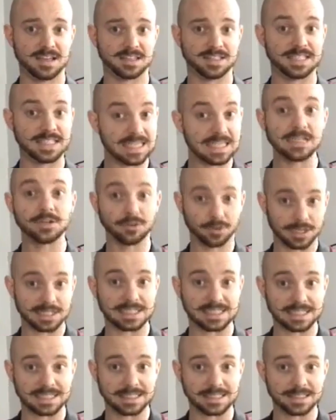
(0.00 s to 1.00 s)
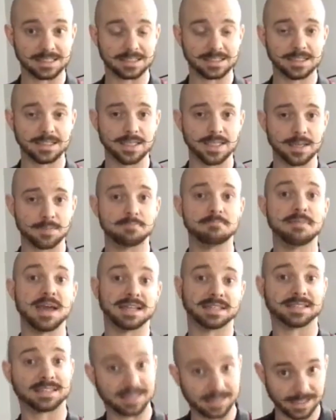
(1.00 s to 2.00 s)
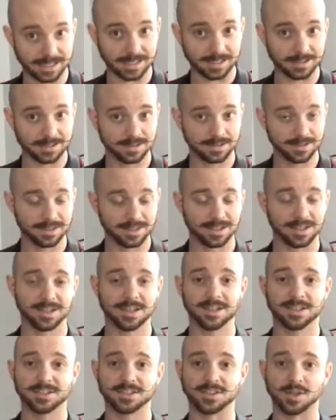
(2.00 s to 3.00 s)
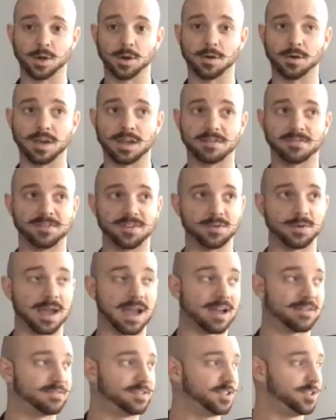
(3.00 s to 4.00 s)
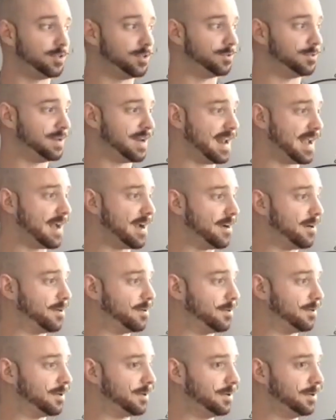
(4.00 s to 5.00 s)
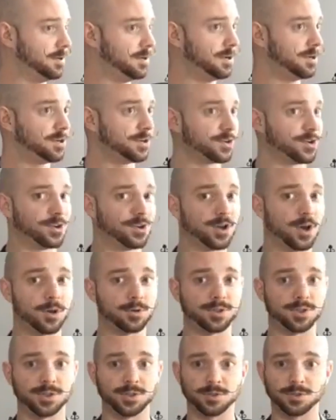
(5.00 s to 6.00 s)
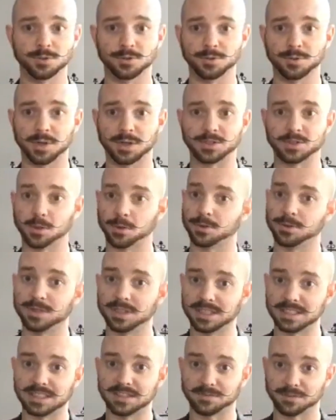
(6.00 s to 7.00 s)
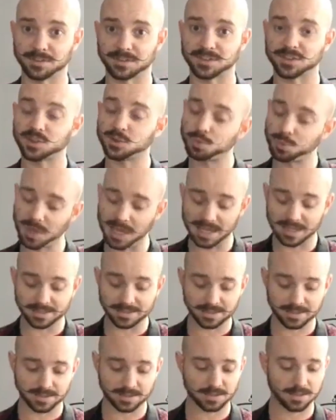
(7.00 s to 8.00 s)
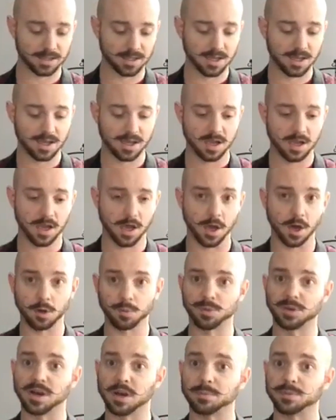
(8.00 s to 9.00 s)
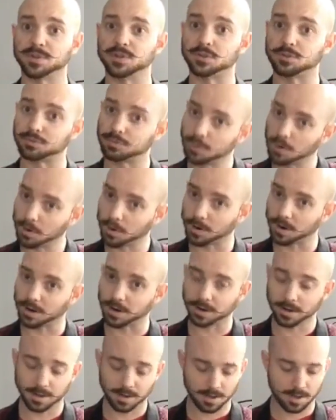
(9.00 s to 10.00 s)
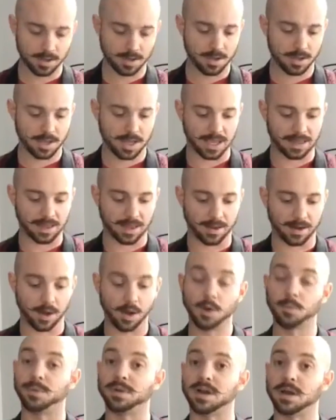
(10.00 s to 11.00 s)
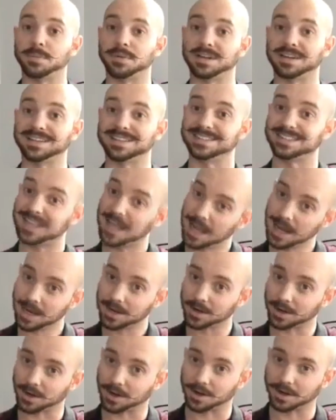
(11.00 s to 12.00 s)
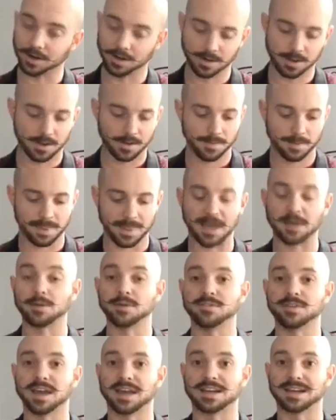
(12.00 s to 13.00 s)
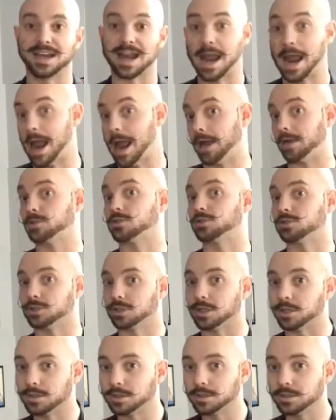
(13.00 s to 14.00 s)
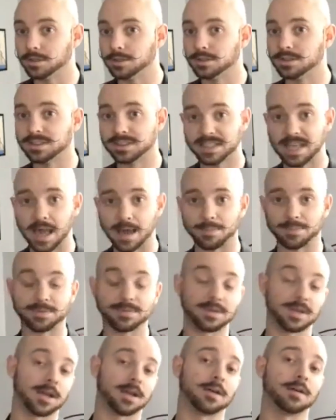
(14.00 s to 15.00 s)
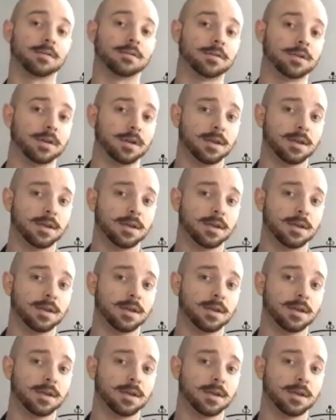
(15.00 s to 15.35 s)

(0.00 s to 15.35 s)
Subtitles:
decreases immensely. So if you have to now go to a totally different space, open up a drawer, and then open up a container, now you've got an extra step. Now,